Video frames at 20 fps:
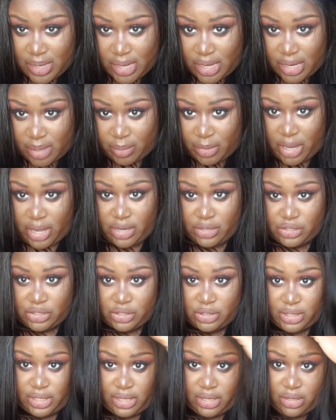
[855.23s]
And I'm kind of
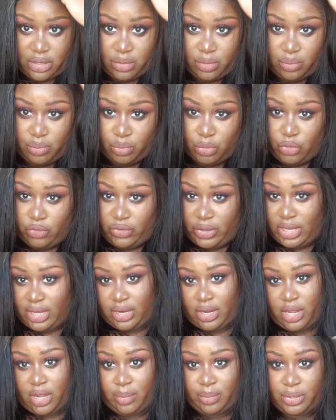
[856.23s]
just like moving
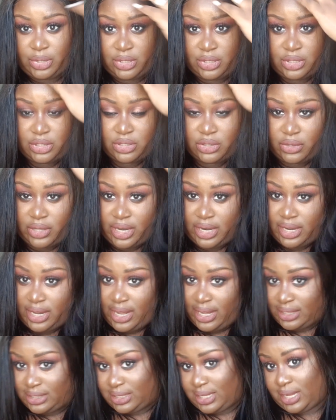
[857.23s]
it up so that it
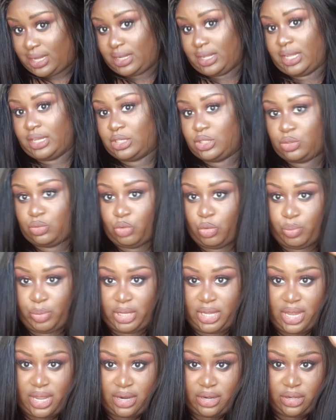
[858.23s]
has that like
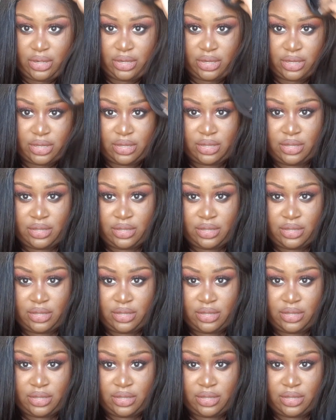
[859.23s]
swoopy kind of look.